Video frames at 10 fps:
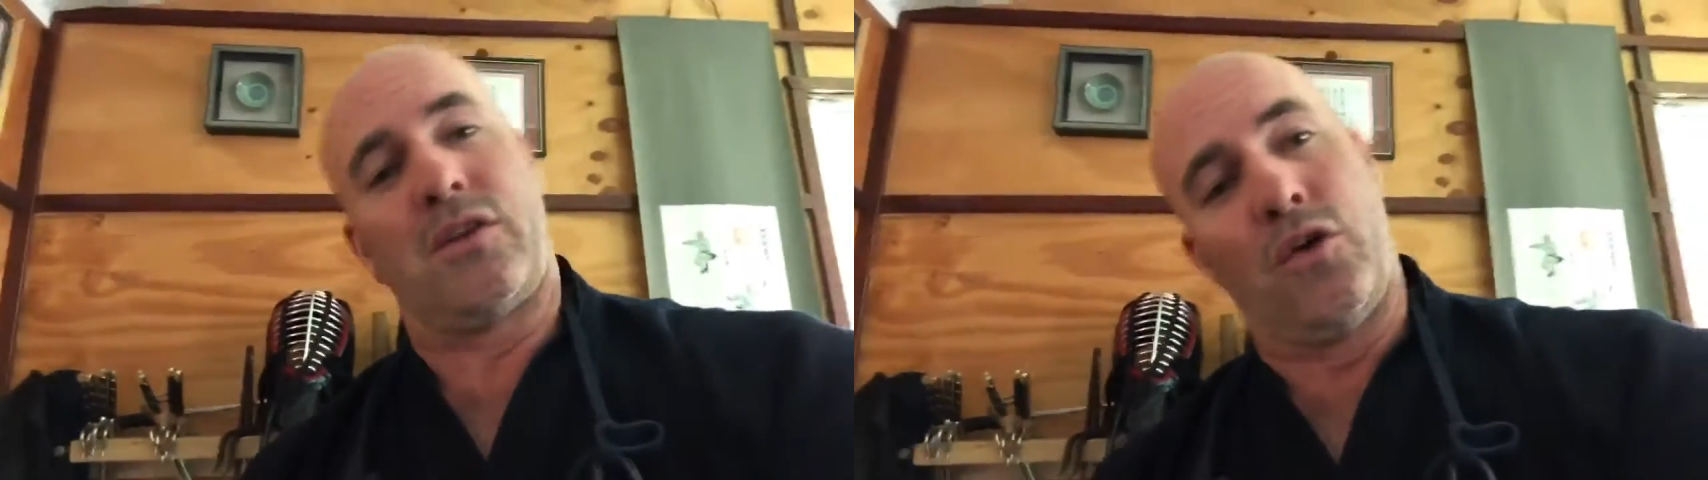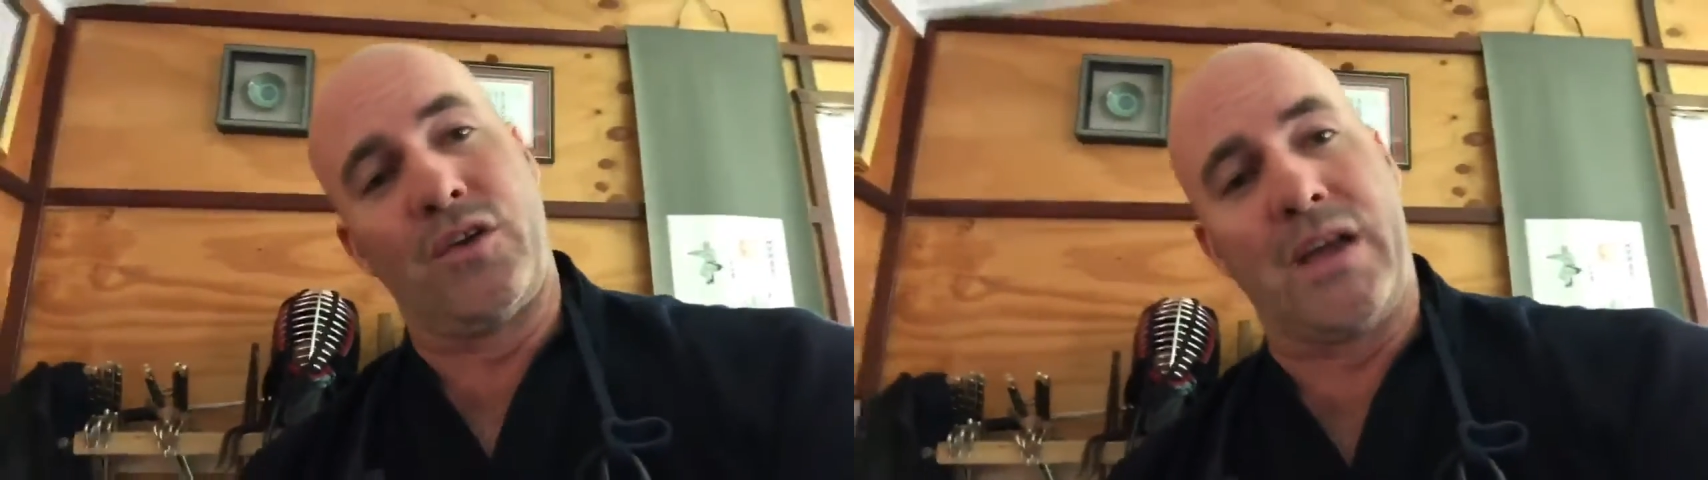
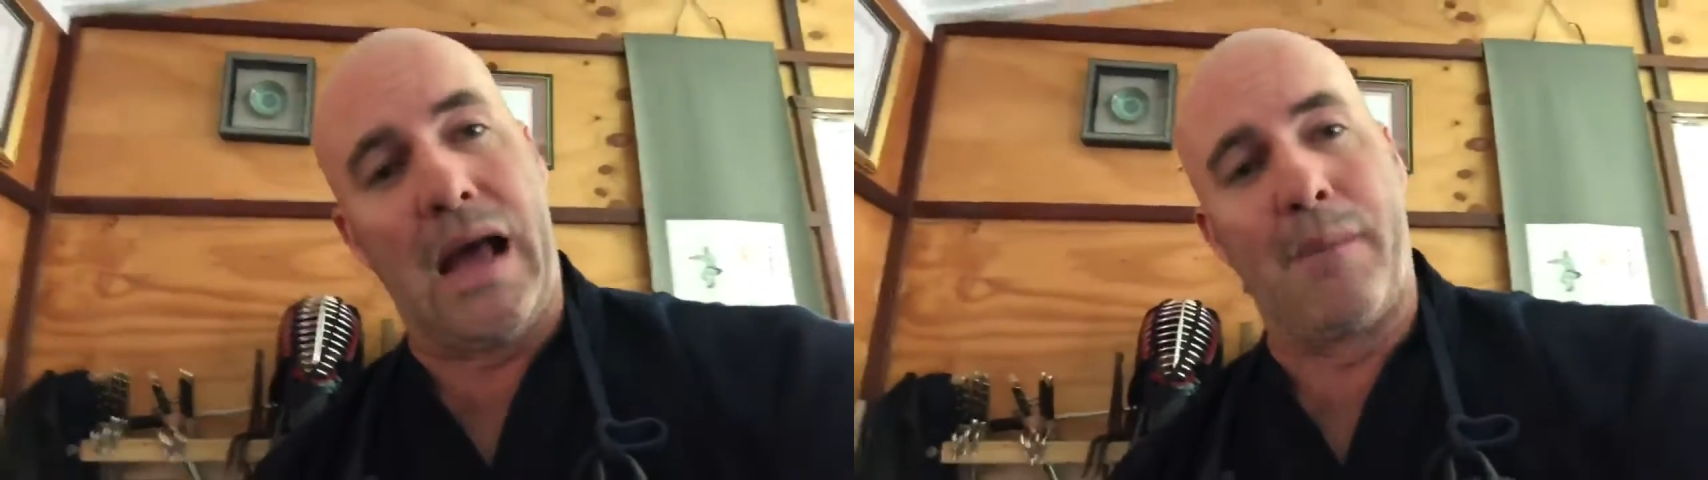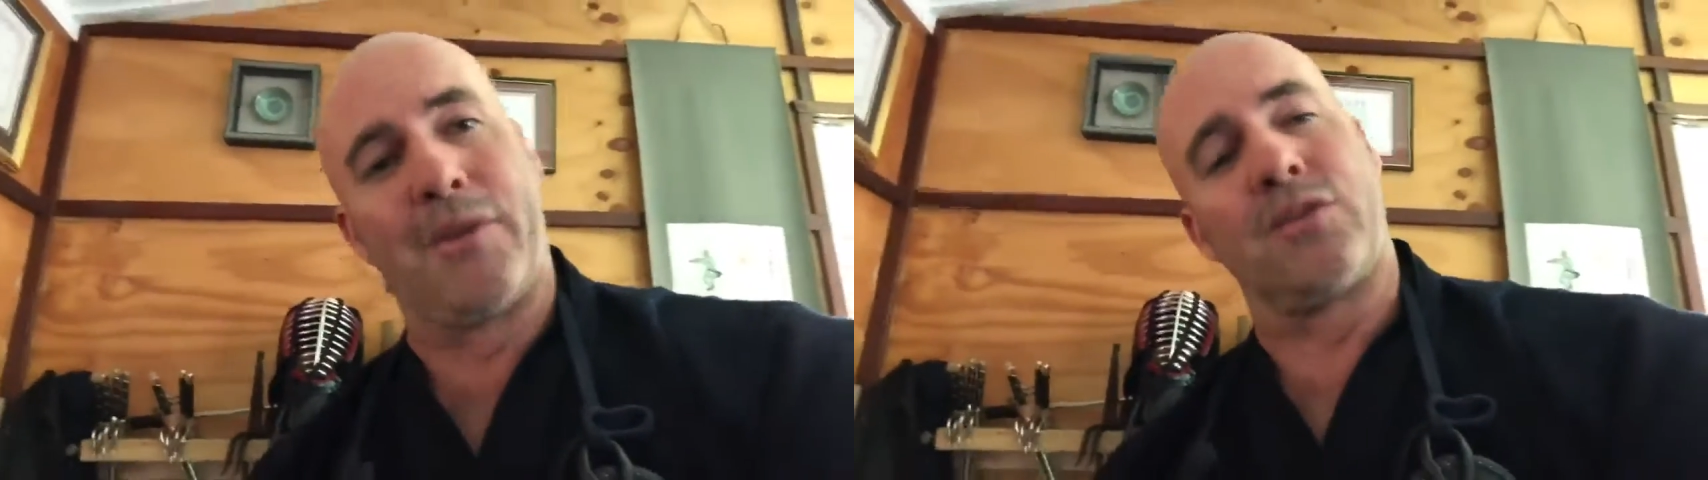to turn
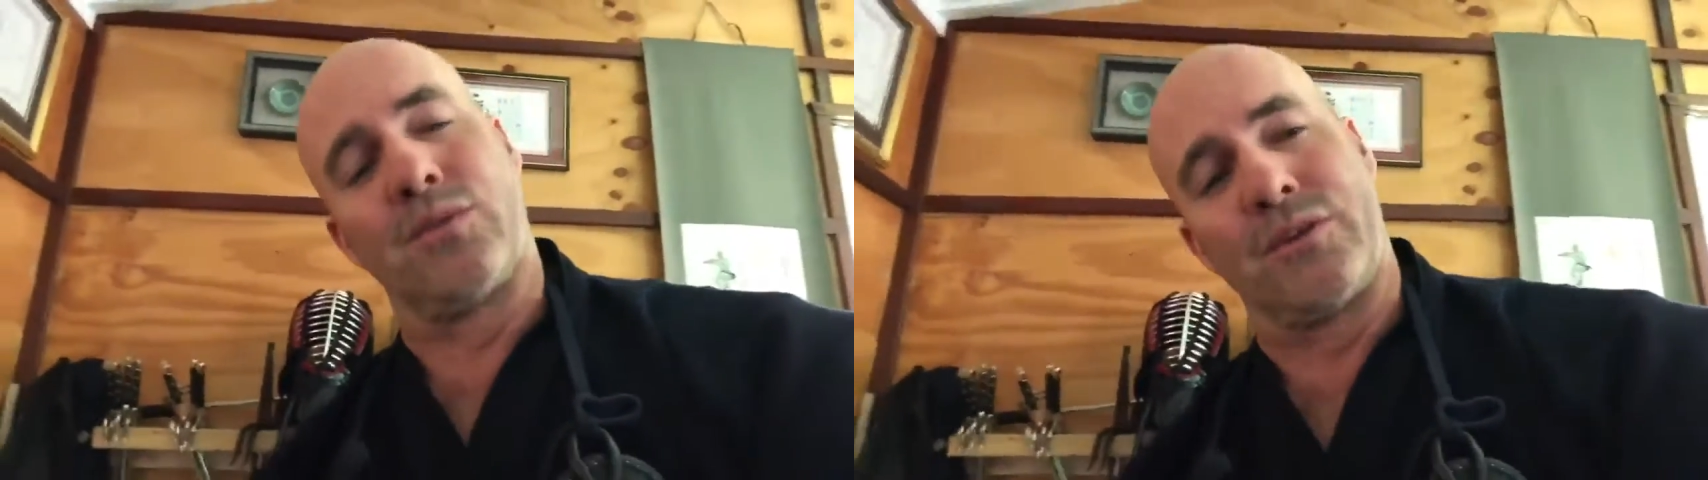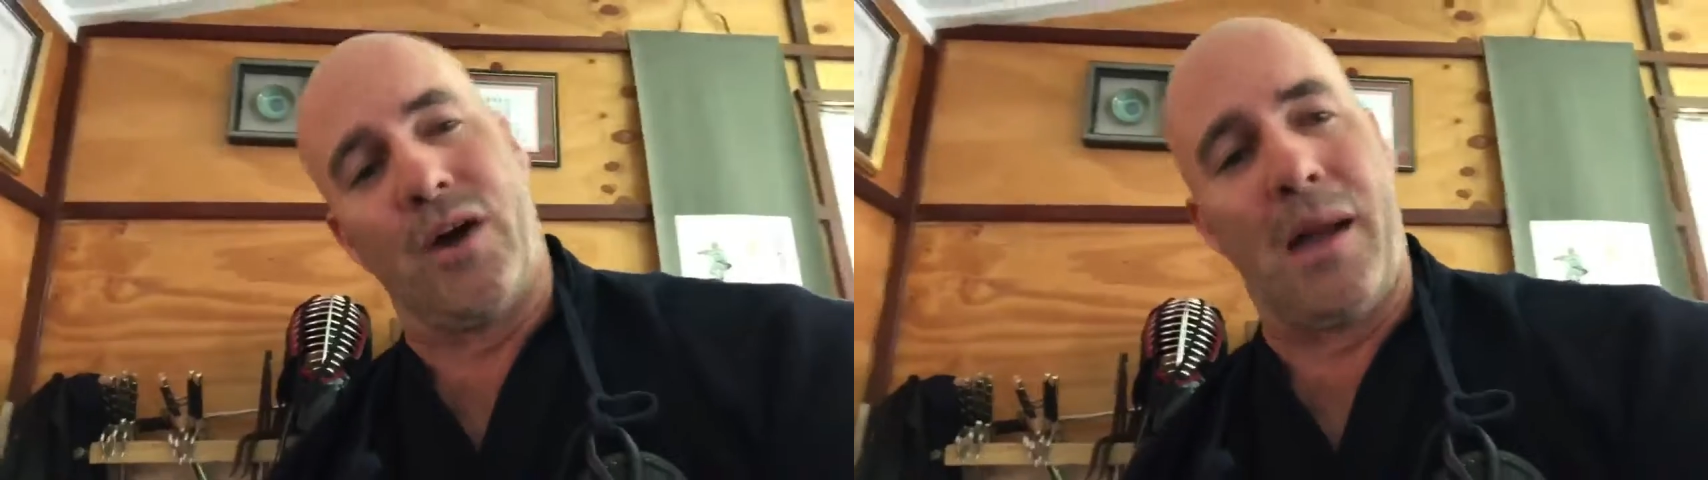carbon
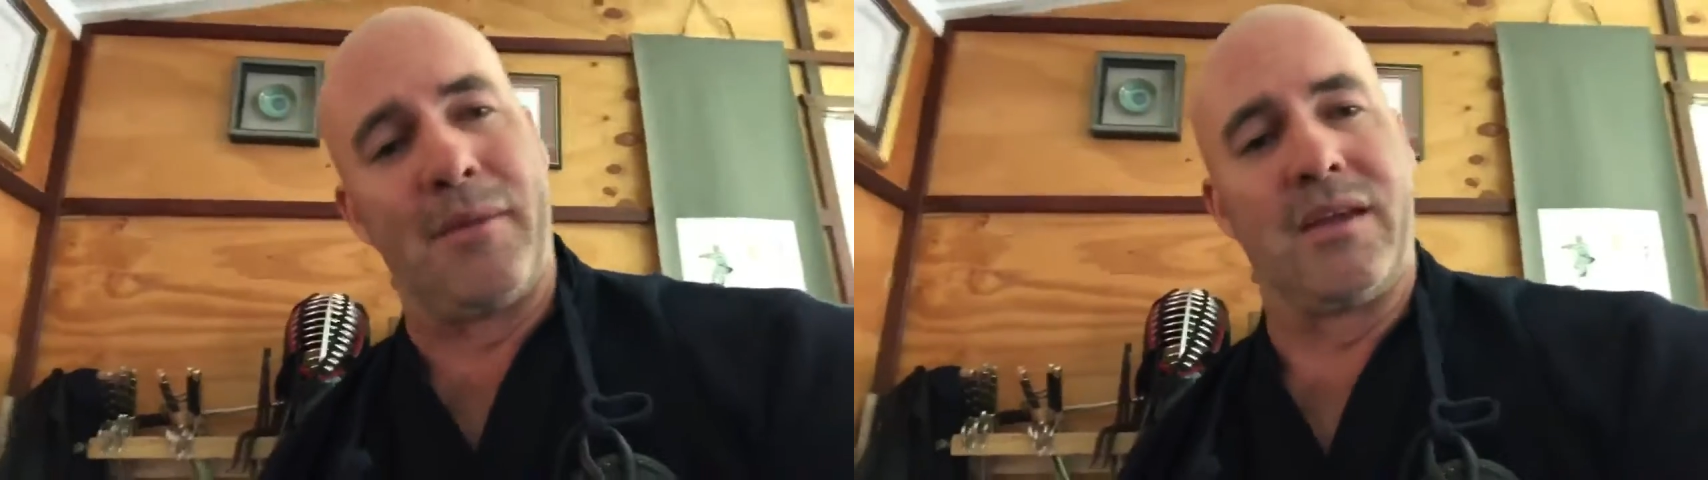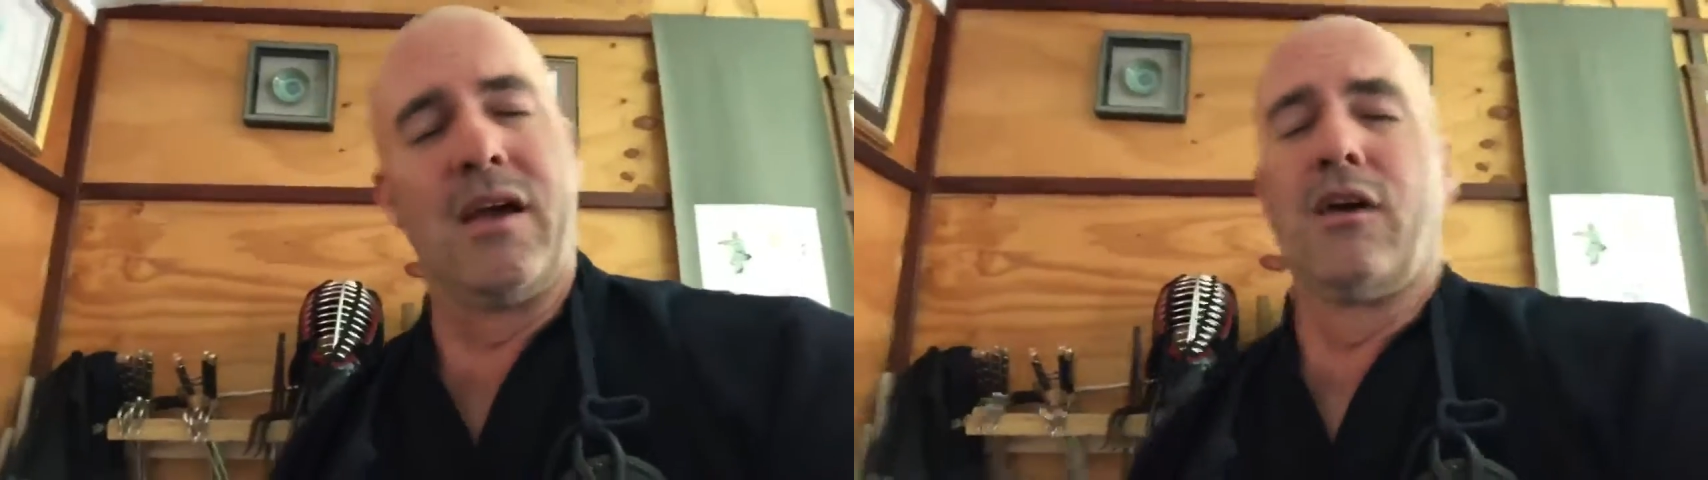into a
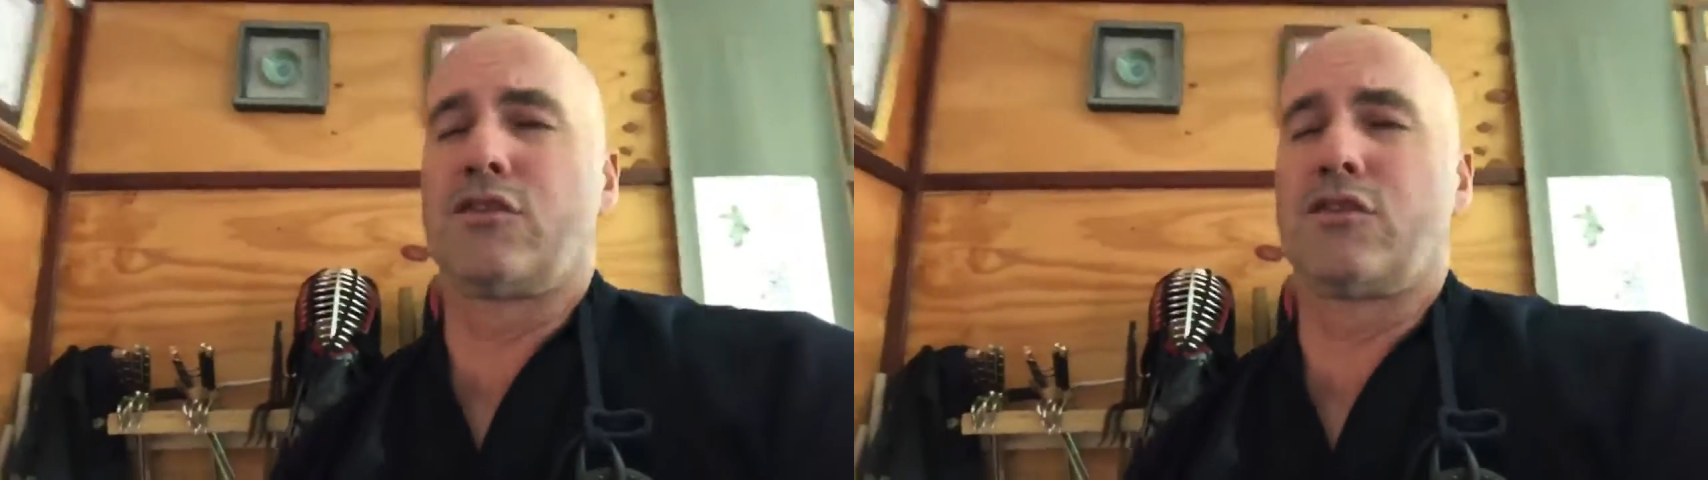diamond.